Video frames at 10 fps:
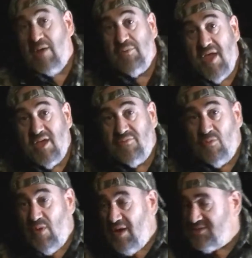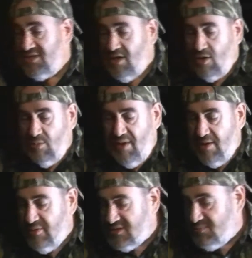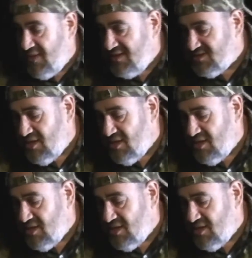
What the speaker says: well, thank you for watching Uncle Milo Explains